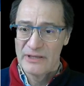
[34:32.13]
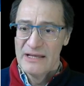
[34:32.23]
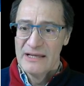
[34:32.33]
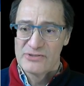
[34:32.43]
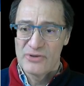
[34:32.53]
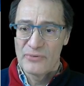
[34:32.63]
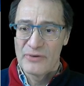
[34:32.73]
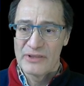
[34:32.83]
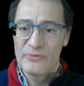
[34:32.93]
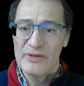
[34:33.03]
So when
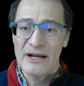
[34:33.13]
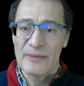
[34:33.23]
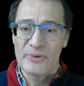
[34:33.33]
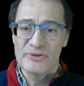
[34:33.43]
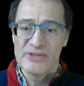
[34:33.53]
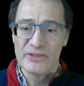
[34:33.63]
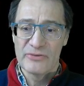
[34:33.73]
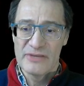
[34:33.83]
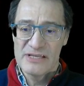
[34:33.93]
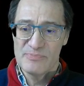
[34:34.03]
we are approaching to
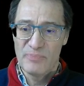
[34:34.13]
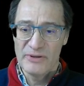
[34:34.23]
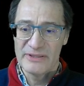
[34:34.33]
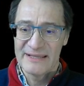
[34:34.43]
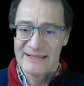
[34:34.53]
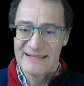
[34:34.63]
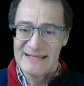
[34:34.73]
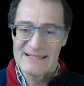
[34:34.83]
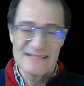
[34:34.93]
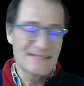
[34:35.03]
this point, this
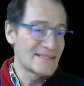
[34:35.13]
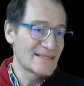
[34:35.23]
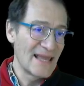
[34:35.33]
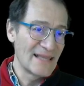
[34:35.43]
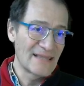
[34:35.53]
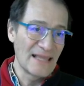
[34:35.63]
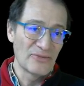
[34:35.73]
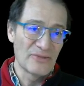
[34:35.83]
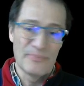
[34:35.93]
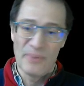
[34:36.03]
is 10 to the
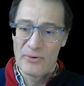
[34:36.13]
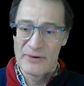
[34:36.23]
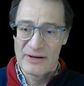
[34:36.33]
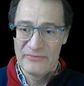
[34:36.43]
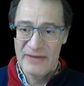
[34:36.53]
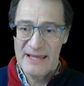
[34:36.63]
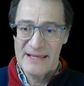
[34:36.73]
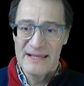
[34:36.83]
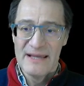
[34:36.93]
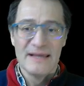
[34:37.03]
power of 8,
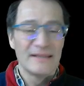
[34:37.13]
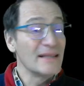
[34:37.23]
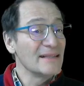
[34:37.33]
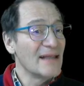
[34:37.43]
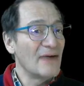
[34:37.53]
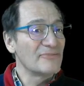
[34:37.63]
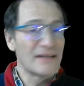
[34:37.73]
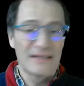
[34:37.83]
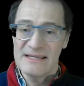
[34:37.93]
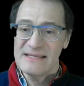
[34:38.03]
then after
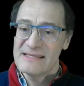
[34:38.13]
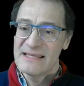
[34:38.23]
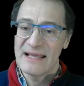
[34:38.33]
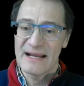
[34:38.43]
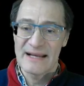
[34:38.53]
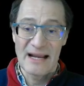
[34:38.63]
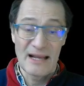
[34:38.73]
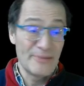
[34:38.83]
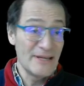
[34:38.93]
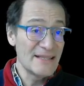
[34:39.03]
this, the
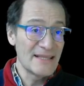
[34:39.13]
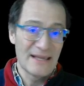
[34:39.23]
reliability